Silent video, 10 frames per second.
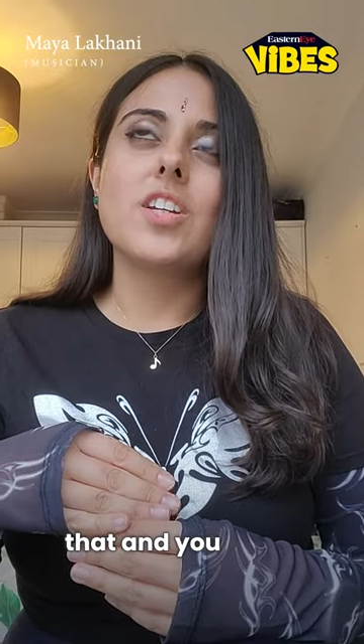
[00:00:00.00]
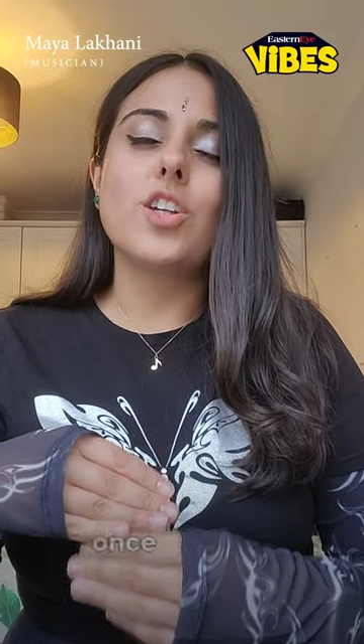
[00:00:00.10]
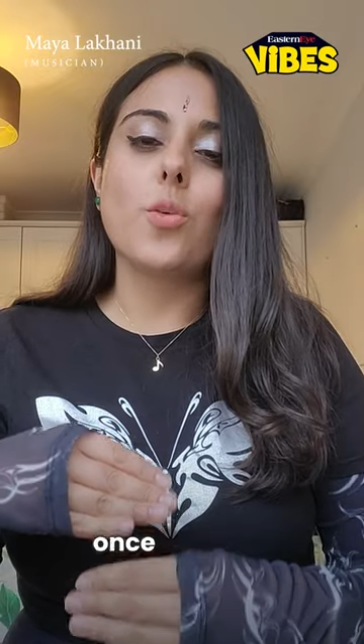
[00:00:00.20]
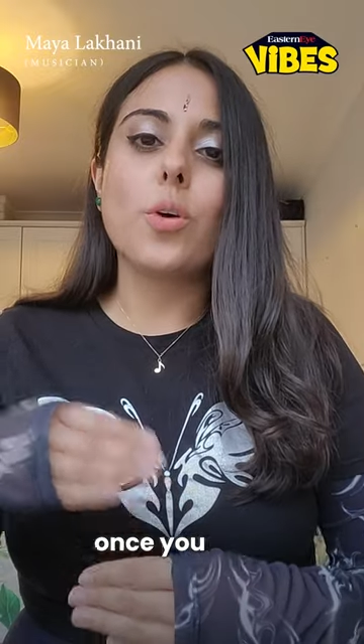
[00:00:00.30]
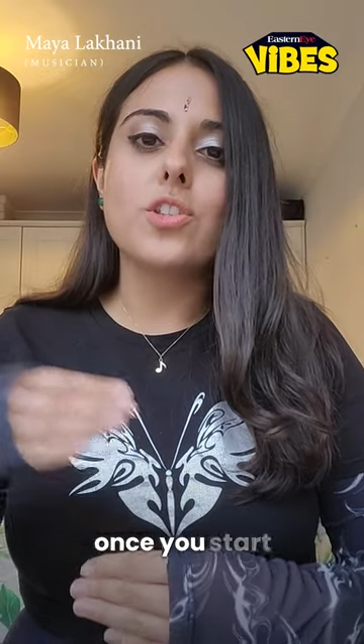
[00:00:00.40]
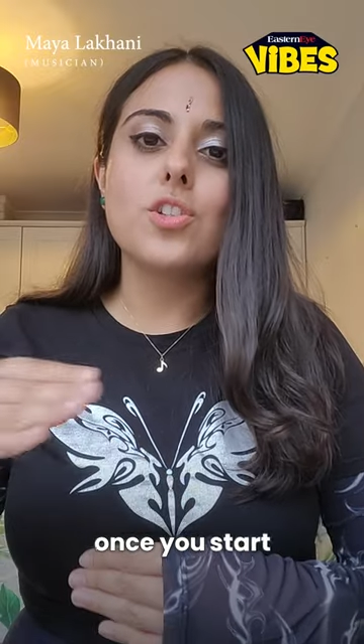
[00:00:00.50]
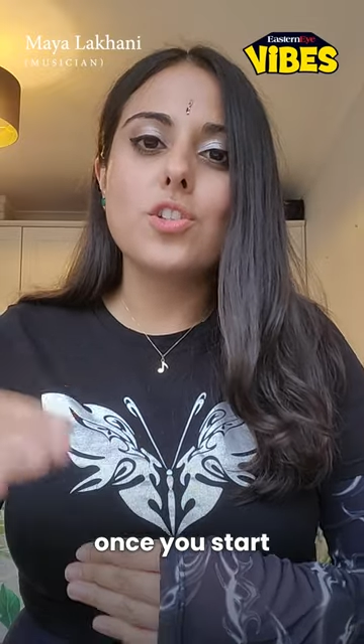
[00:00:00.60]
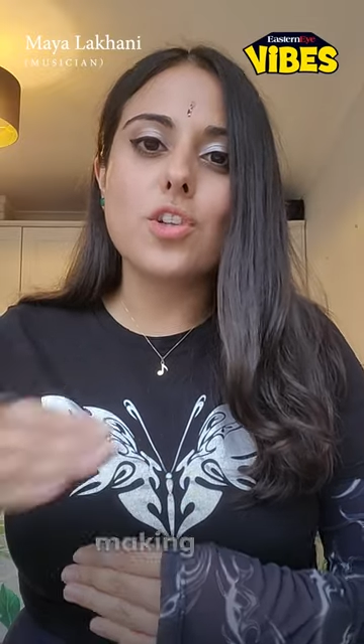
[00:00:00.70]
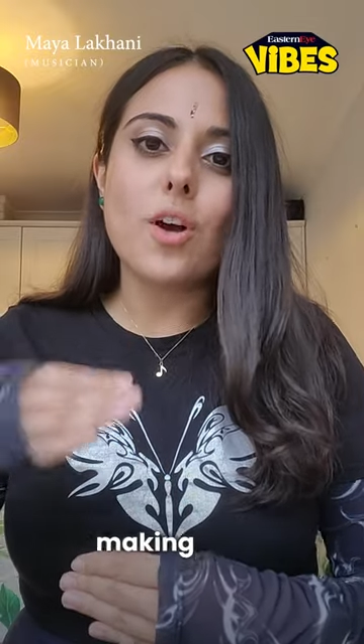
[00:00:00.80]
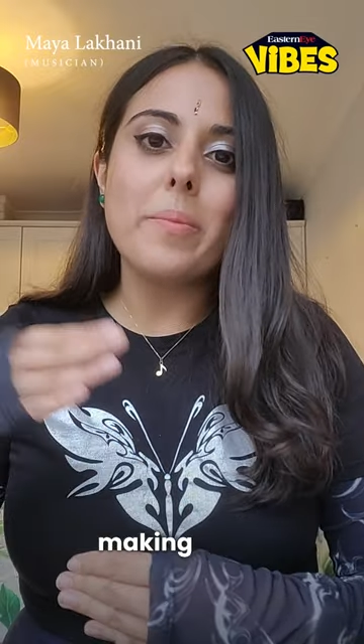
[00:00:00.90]
you know once you
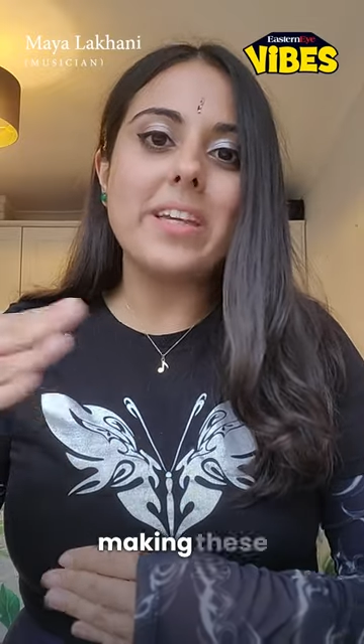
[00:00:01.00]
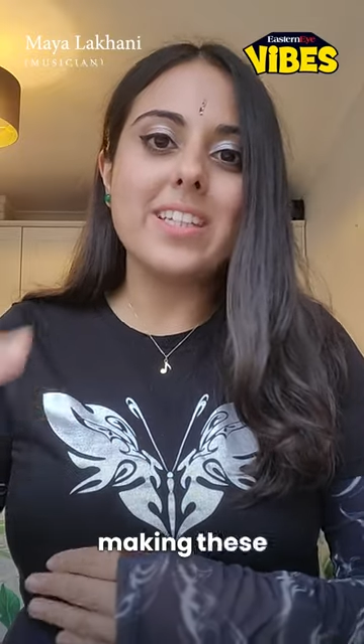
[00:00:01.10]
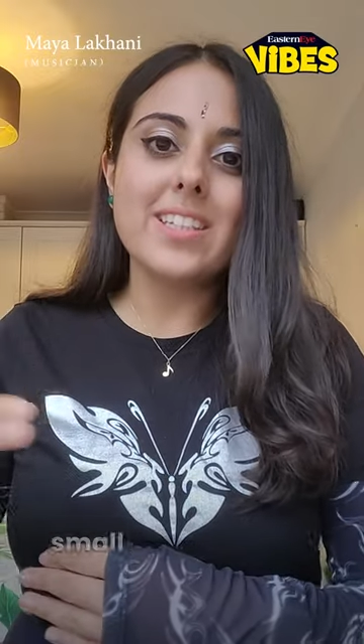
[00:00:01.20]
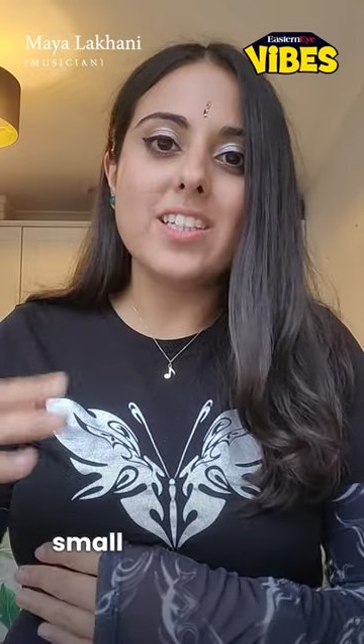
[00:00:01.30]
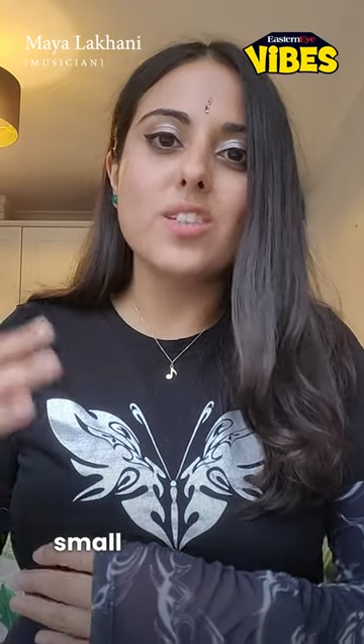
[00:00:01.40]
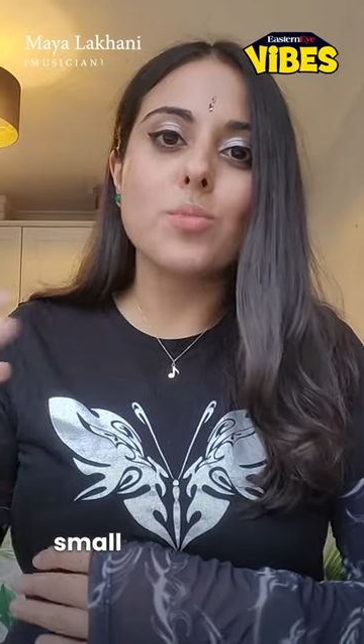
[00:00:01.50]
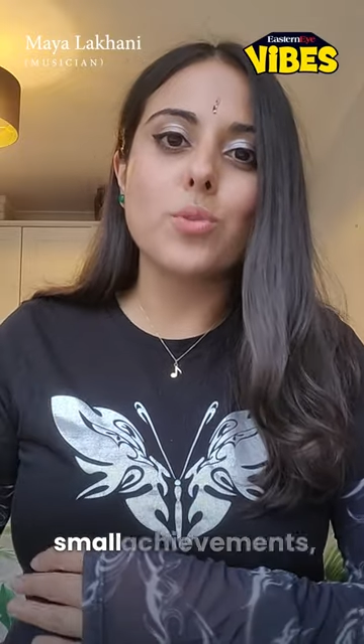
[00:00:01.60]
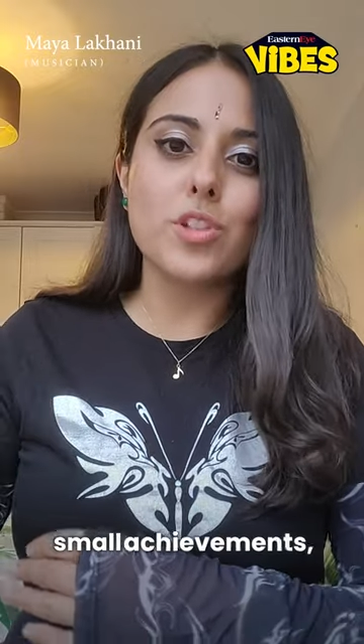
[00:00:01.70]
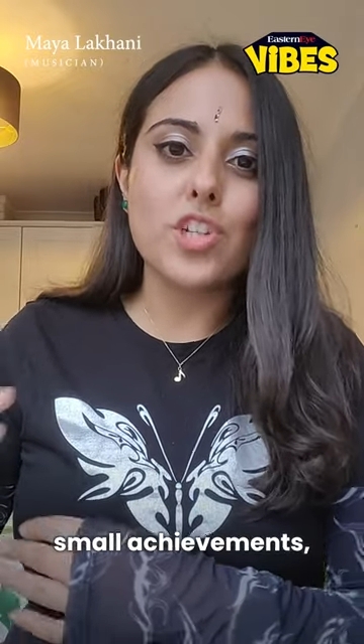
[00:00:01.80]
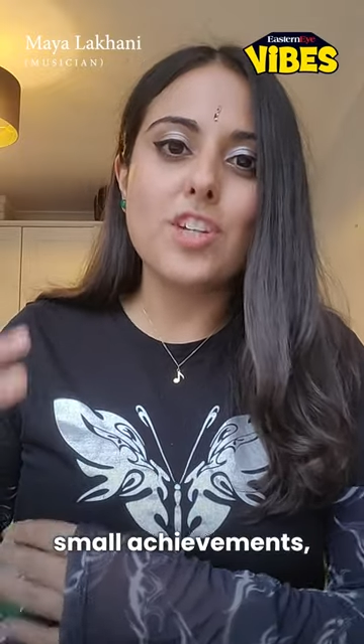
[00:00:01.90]
start making these
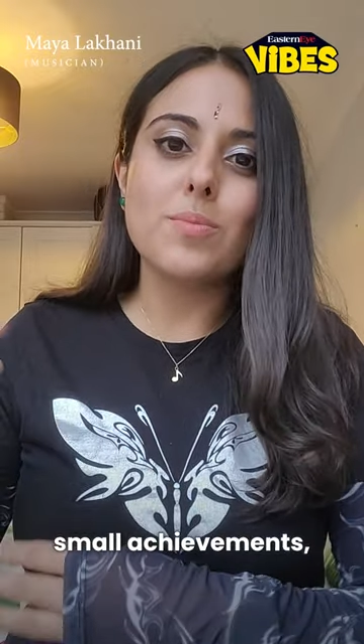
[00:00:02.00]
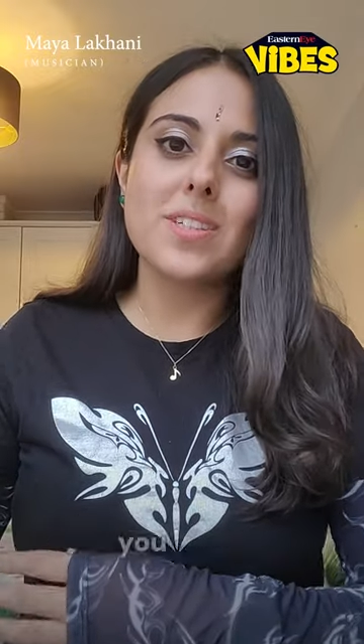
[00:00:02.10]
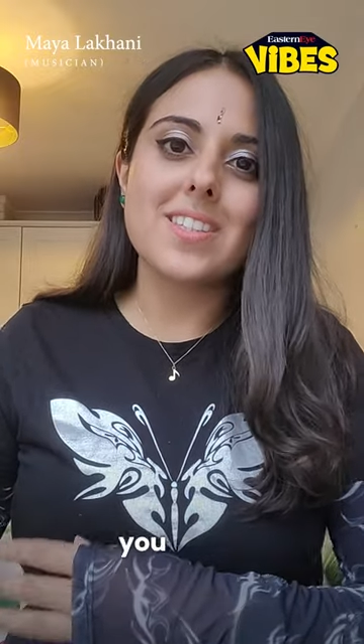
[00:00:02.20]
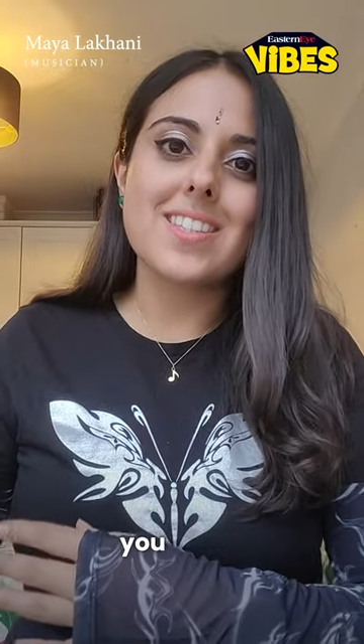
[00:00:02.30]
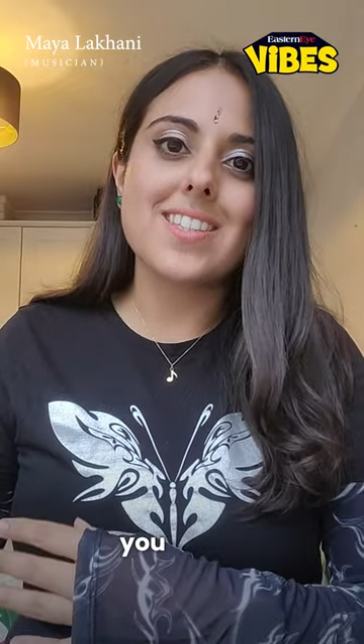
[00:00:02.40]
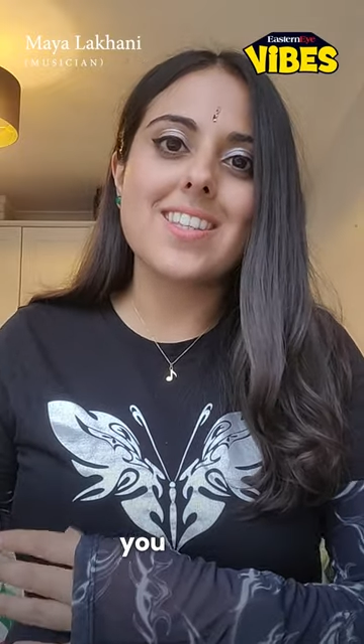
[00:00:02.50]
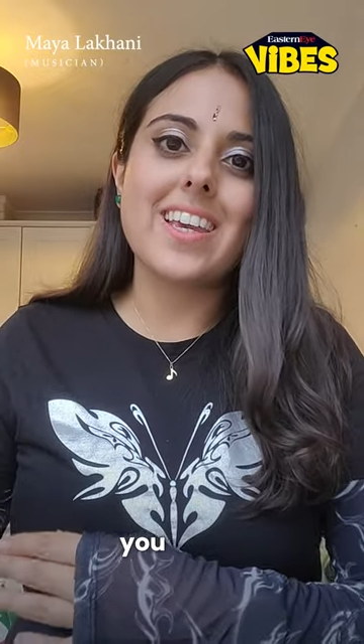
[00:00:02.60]
small achievements